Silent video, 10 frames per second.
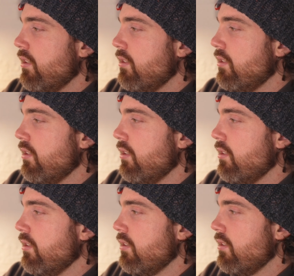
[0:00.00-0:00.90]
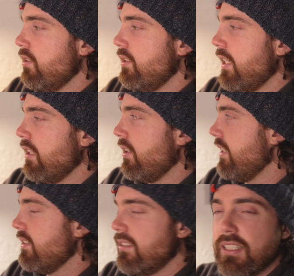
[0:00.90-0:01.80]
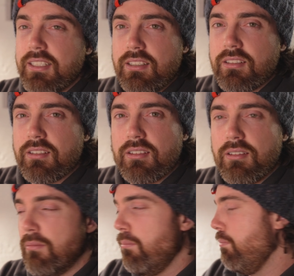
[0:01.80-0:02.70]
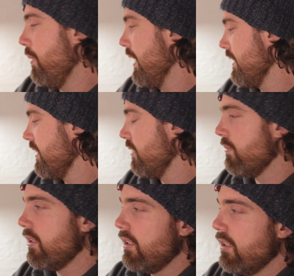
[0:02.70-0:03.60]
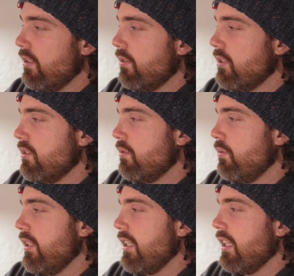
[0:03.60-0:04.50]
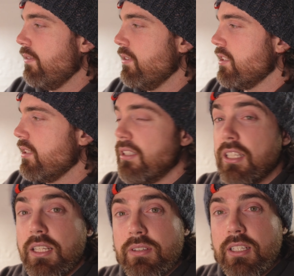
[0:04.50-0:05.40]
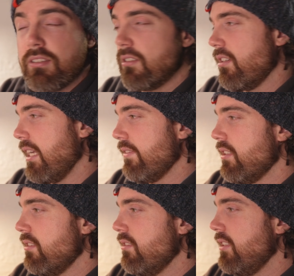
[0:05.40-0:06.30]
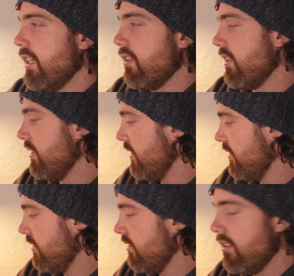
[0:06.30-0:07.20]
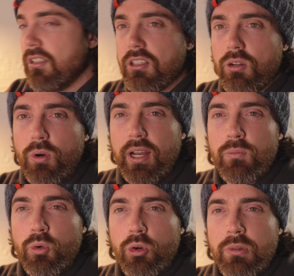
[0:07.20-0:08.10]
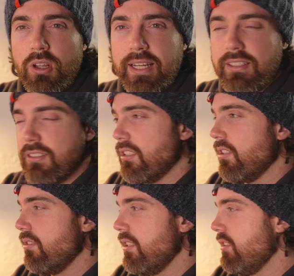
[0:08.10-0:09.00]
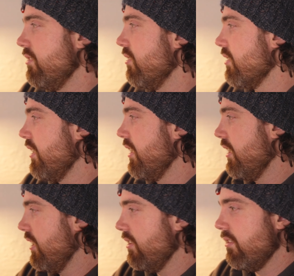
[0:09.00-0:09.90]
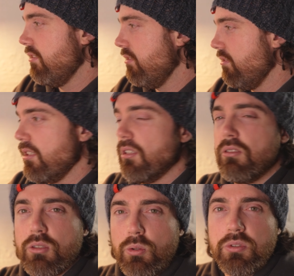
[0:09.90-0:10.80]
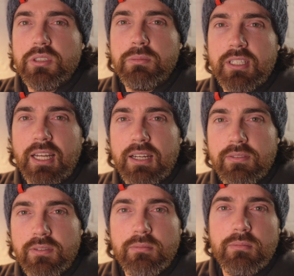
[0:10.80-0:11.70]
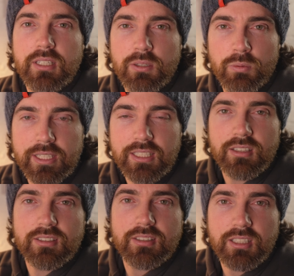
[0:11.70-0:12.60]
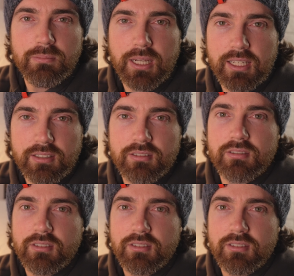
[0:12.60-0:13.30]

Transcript: turn the daylight setting back up, which is really lovely. So in the evenings I have it down like this, quite warm light, so it's not, you know, causing me to have irregular sleep pattern,